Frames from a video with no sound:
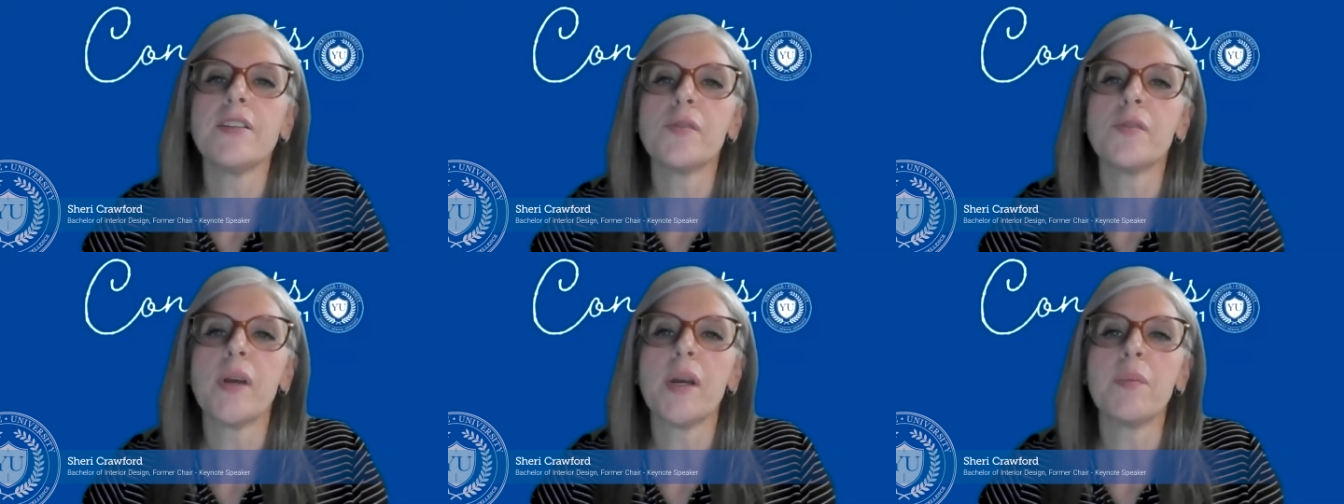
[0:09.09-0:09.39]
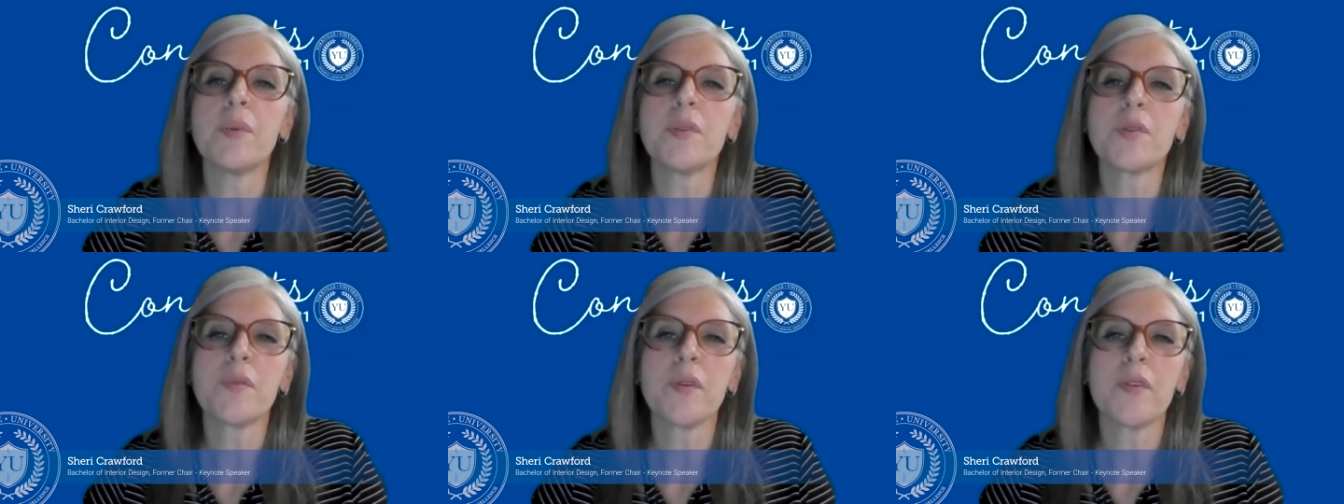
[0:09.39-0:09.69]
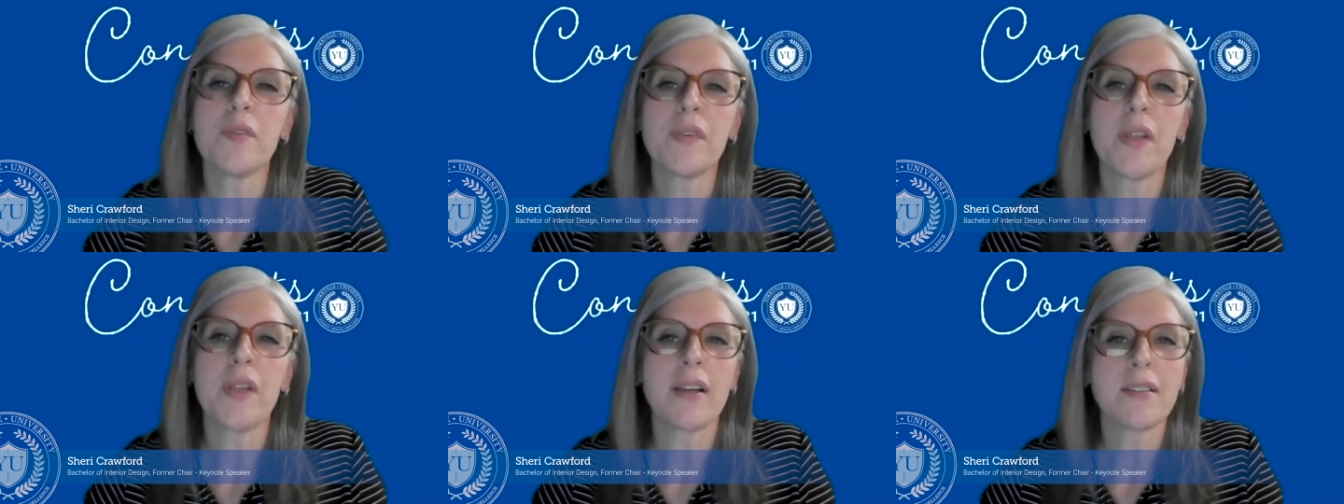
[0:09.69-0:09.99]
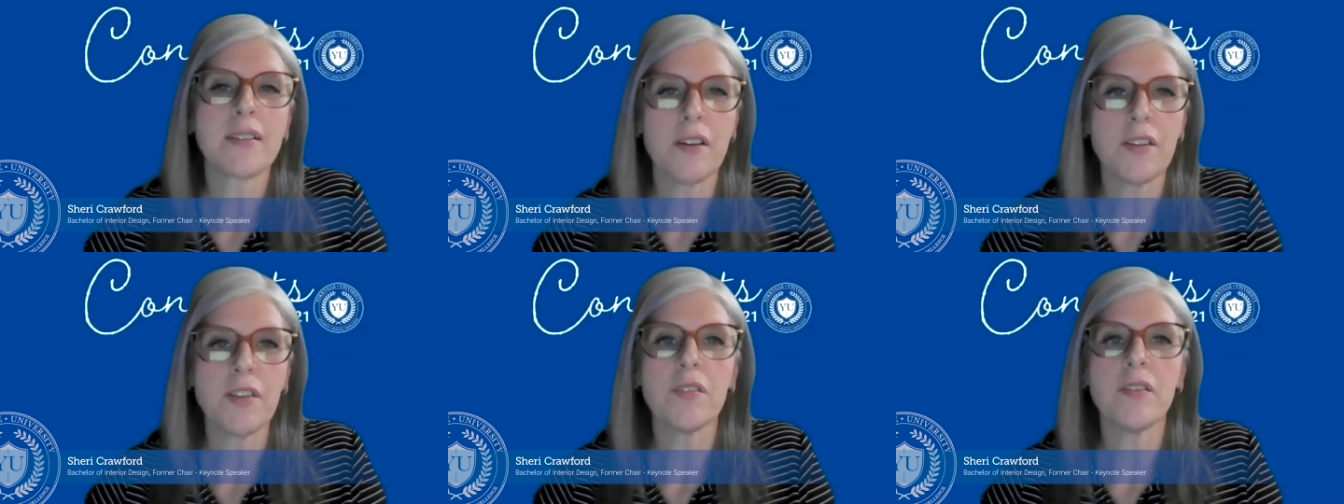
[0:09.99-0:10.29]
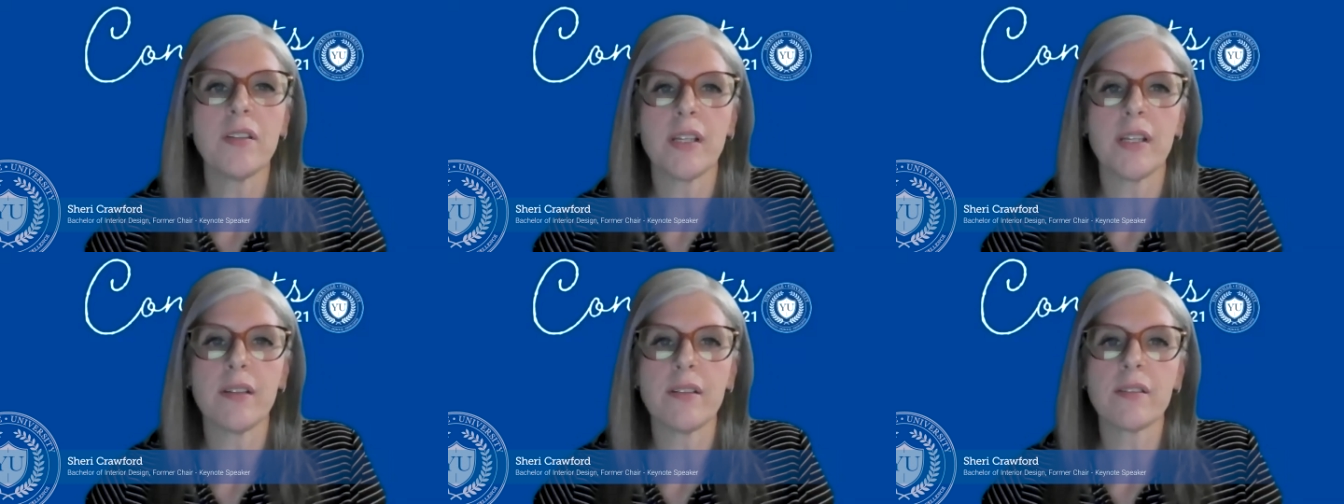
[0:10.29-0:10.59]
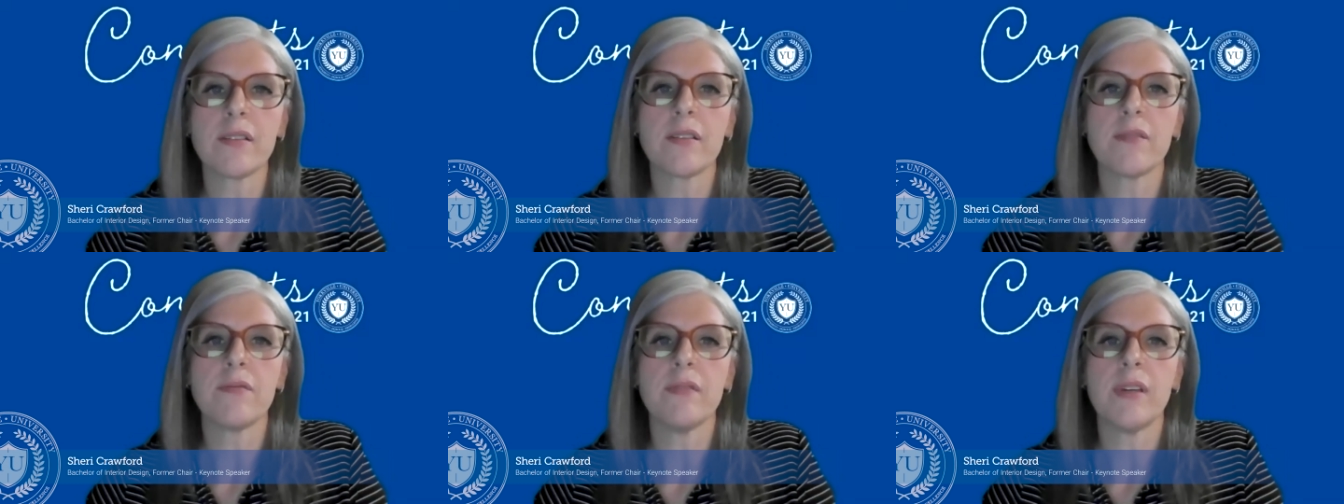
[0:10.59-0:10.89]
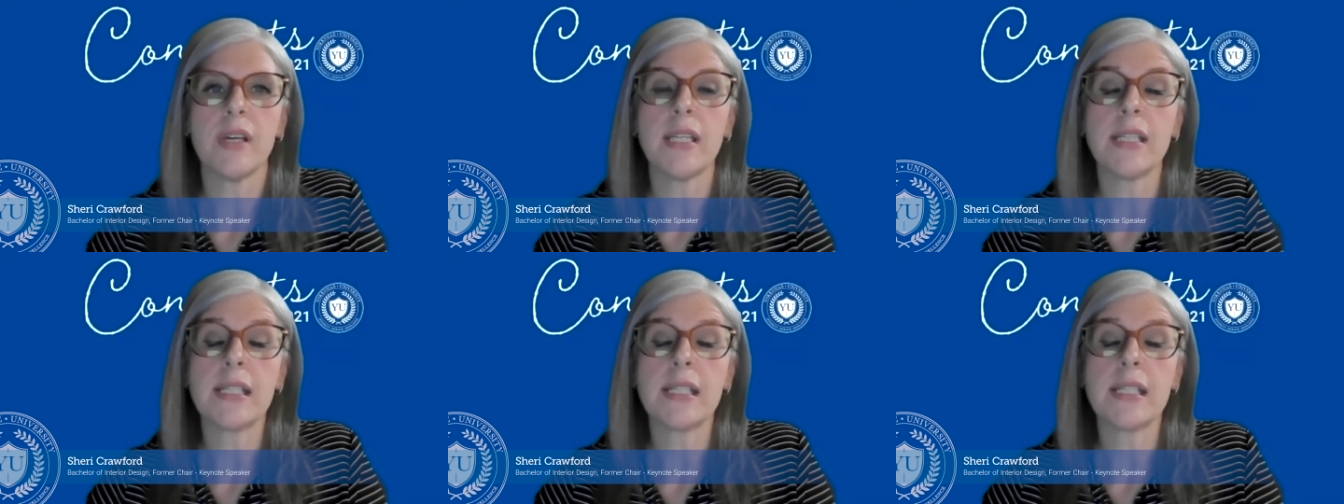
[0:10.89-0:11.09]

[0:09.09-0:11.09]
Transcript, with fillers: as you're able to reflect on your years